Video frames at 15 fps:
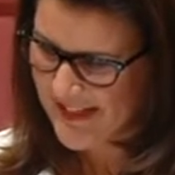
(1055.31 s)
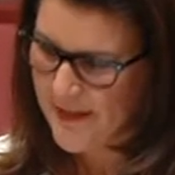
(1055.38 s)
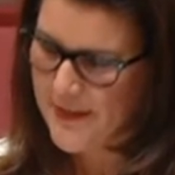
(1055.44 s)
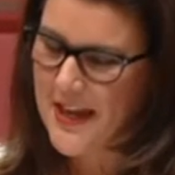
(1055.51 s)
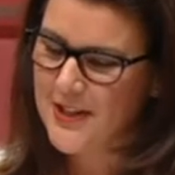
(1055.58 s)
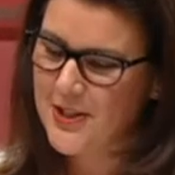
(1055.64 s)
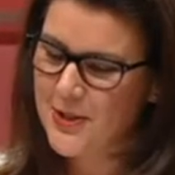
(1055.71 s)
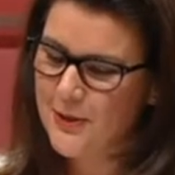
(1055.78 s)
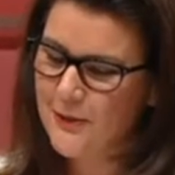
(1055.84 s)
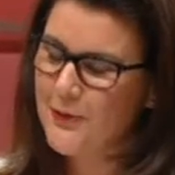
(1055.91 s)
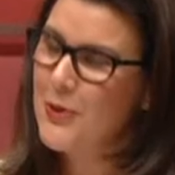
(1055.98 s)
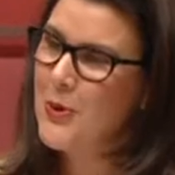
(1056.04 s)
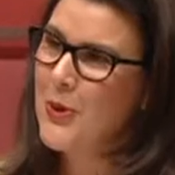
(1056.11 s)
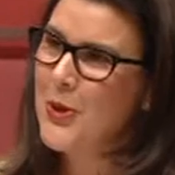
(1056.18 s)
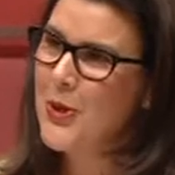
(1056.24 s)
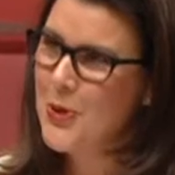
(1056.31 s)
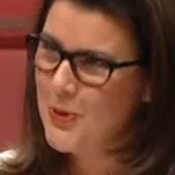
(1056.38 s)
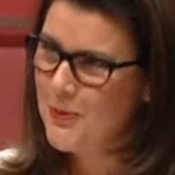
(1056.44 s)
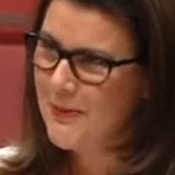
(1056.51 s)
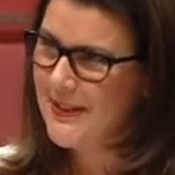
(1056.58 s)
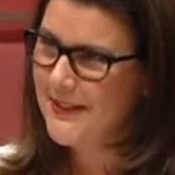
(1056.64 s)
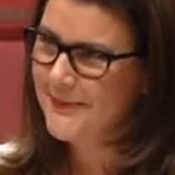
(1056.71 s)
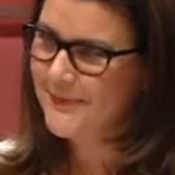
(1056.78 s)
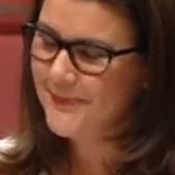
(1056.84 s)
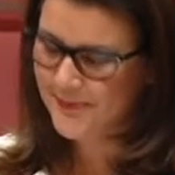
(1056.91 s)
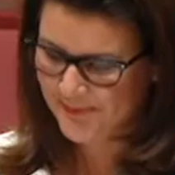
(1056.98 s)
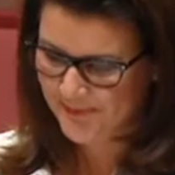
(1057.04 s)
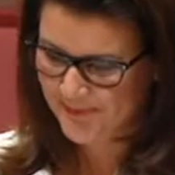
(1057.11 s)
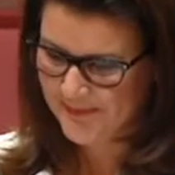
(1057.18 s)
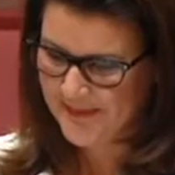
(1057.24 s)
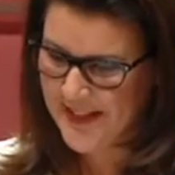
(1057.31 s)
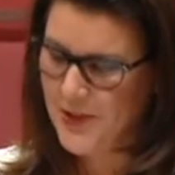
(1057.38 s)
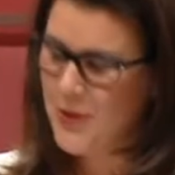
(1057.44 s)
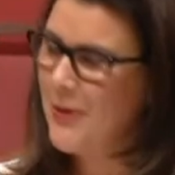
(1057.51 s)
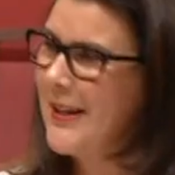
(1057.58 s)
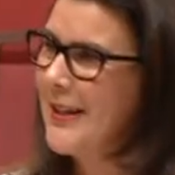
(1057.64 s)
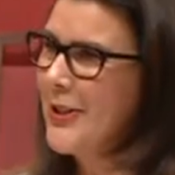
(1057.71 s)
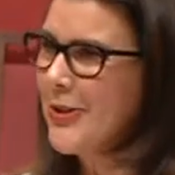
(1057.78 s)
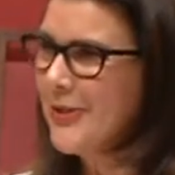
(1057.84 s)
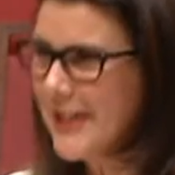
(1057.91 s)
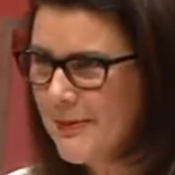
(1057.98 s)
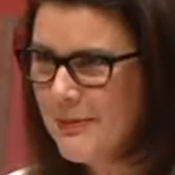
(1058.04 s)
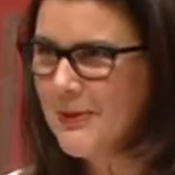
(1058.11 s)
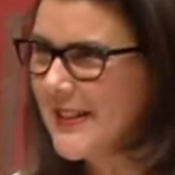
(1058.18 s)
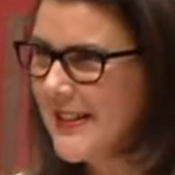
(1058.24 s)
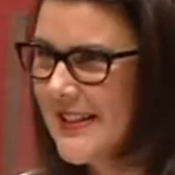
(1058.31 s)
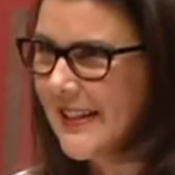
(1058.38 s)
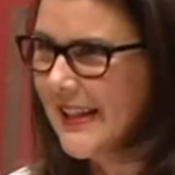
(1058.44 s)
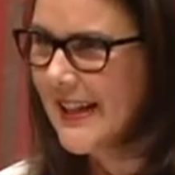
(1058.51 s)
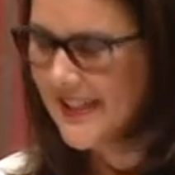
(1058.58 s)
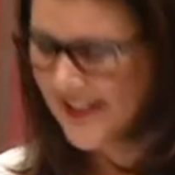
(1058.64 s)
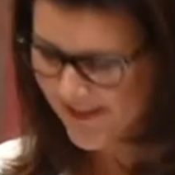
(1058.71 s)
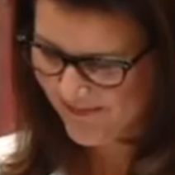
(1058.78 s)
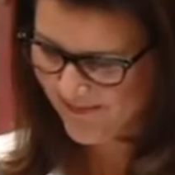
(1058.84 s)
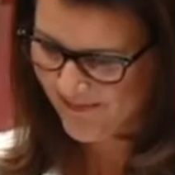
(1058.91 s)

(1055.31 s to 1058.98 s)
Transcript: thank you for your humour, your incredible intellect,